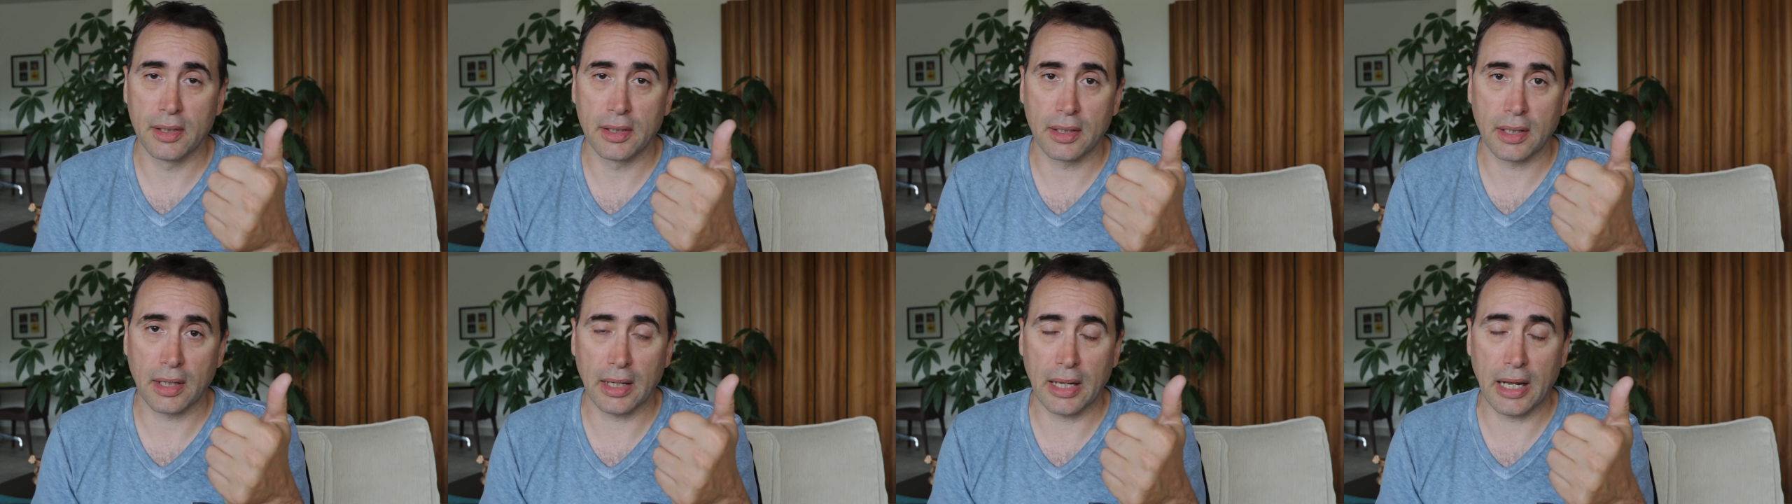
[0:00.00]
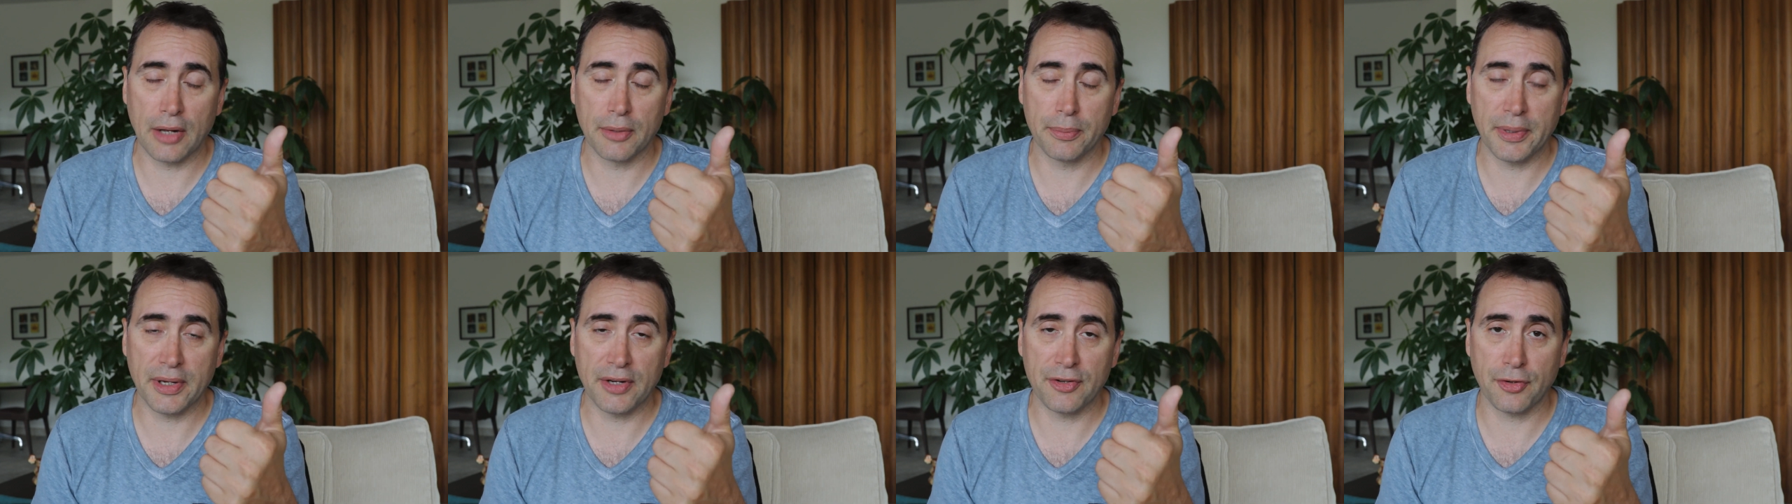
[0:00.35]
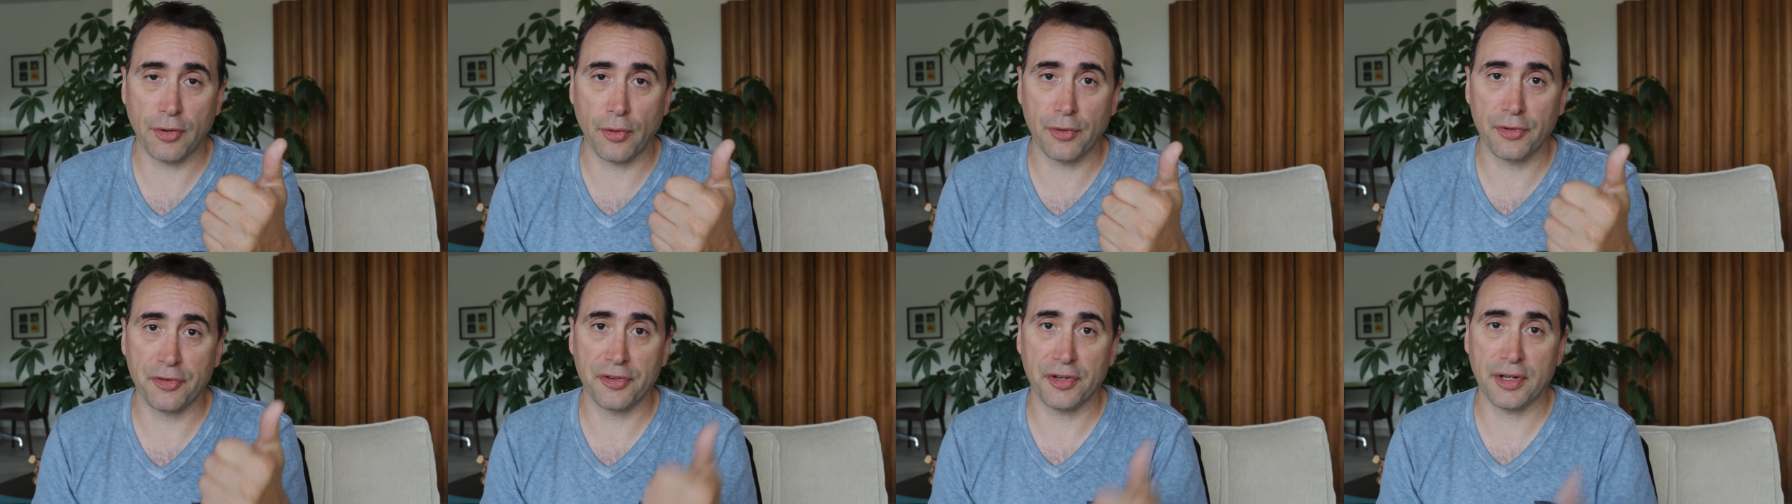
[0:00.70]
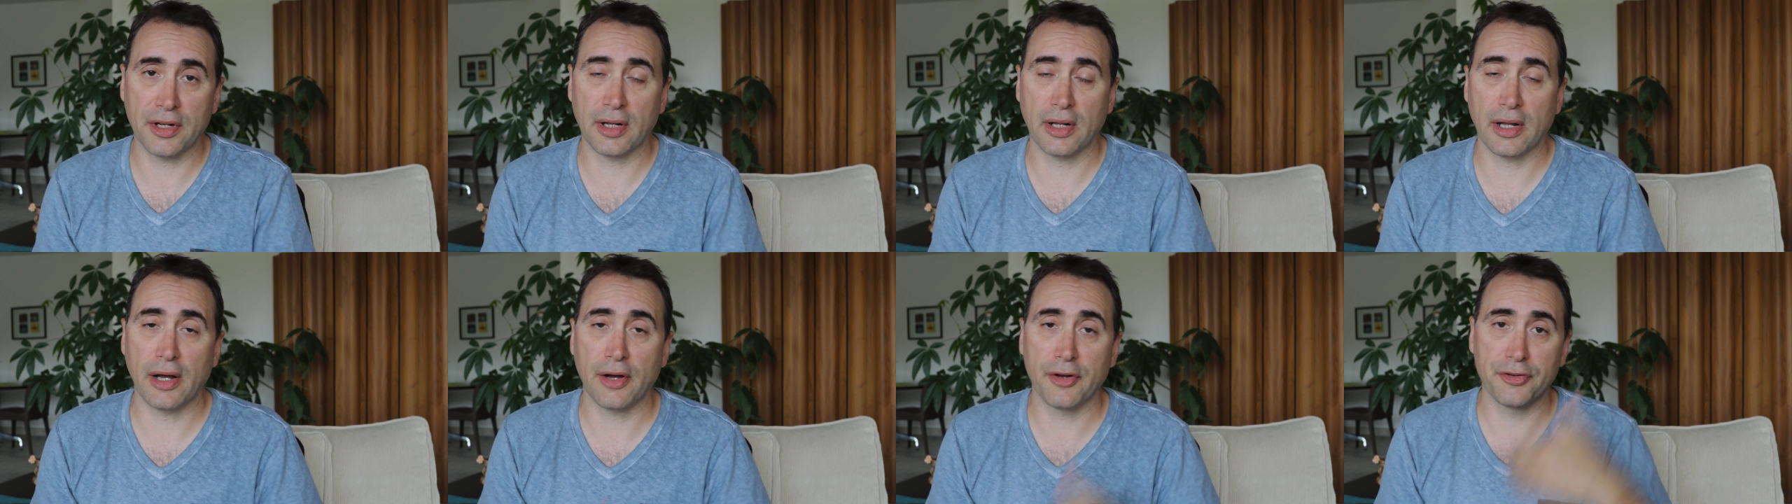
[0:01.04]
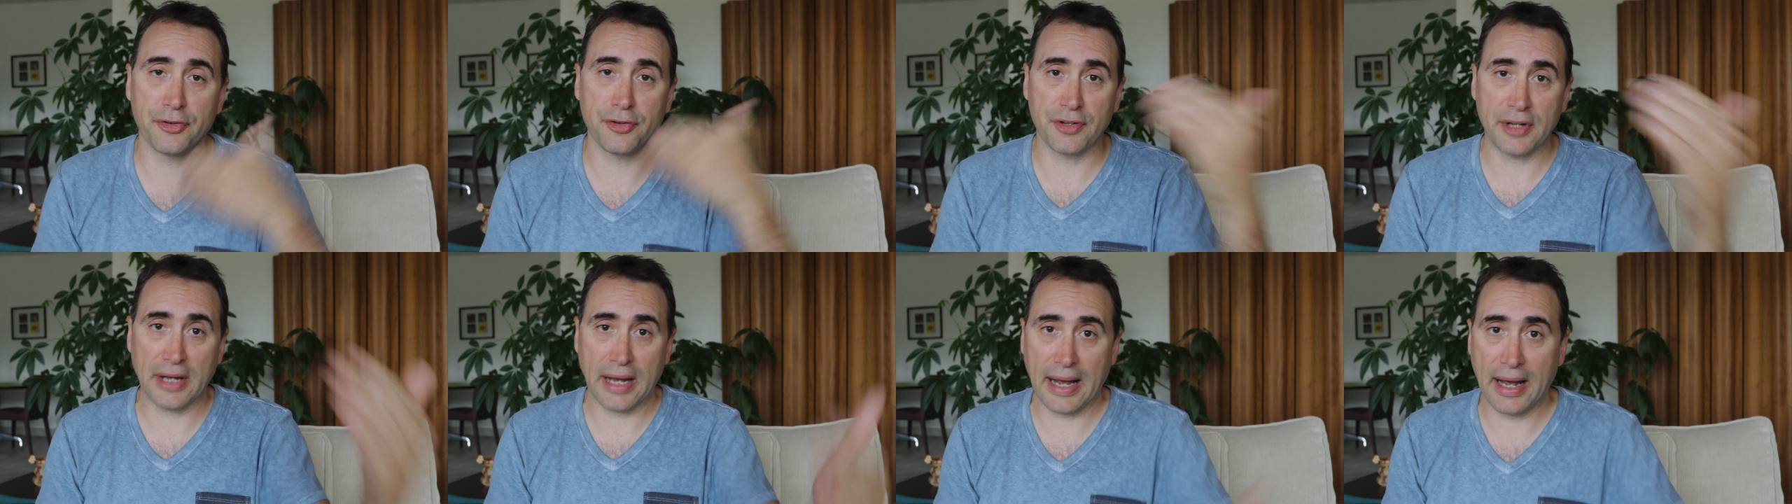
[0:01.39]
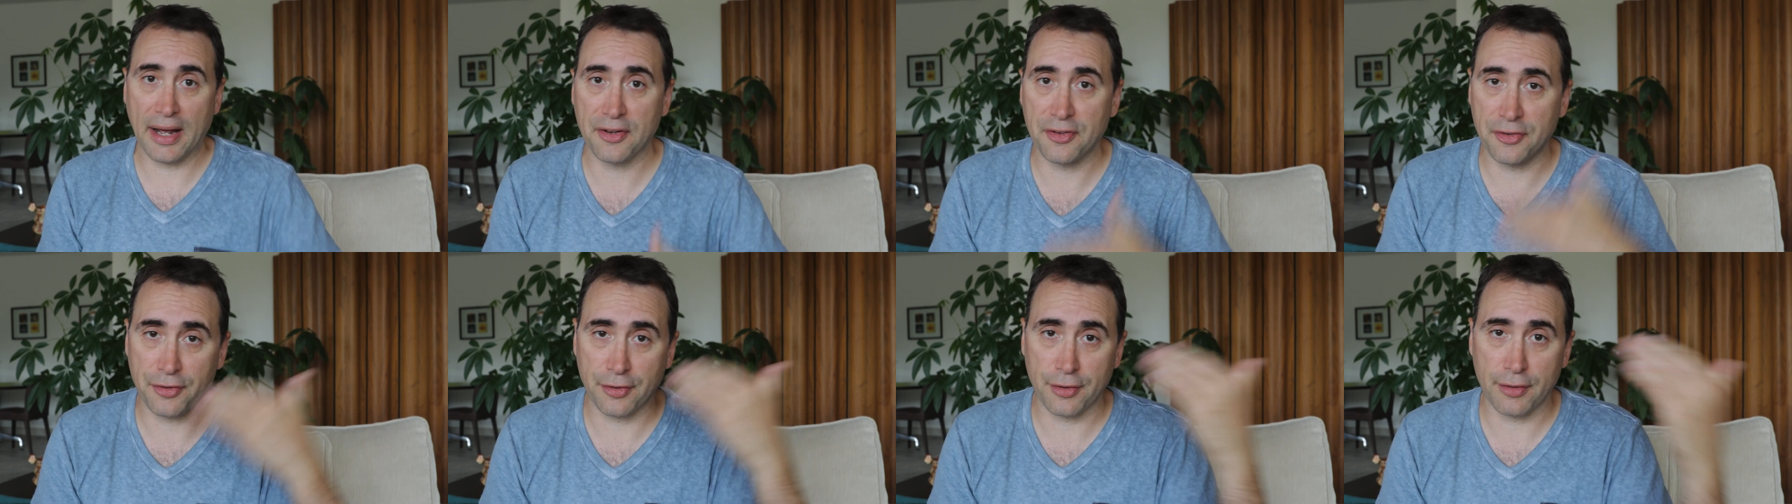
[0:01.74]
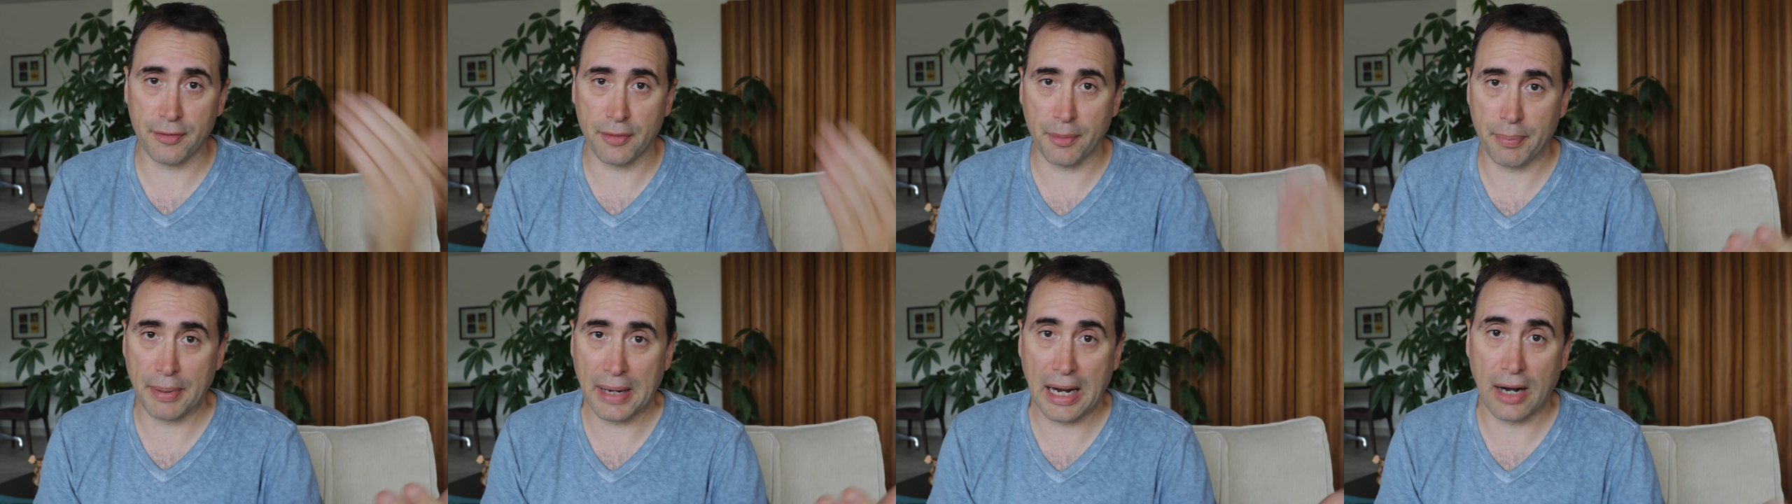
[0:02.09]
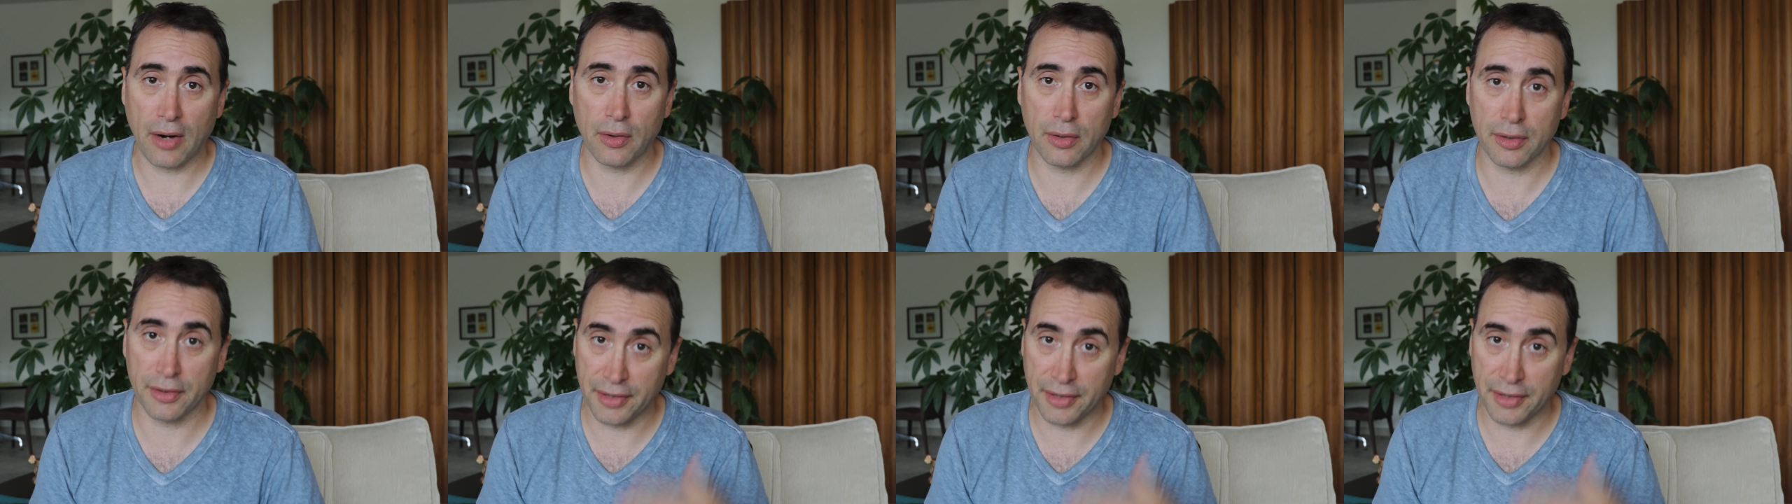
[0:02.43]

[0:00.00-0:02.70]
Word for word: cloud-based hosting allows you to add server power,